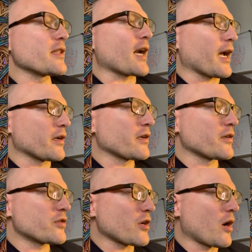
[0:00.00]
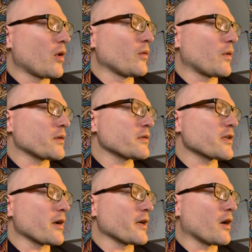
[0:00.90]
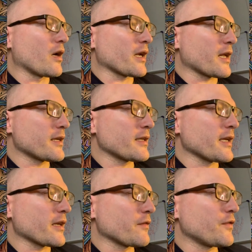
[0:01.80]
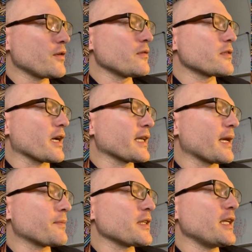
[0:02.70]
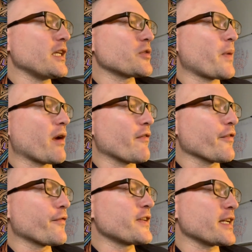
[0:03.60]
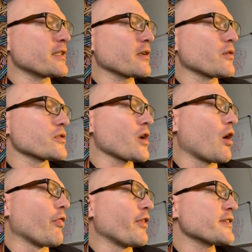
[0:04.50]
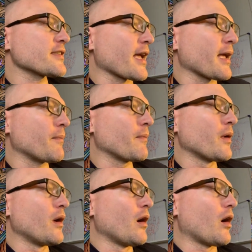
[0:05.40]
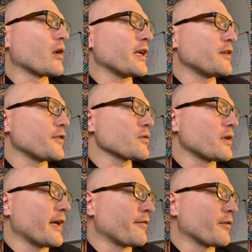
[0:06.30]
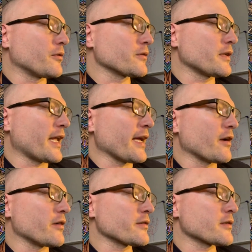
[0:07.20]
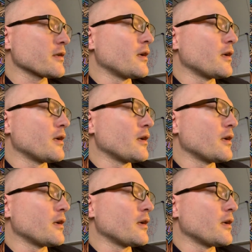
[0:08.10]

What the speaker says: that I could control what was going on and I didn't get confused, I kept each pair of tentacles on individual layers,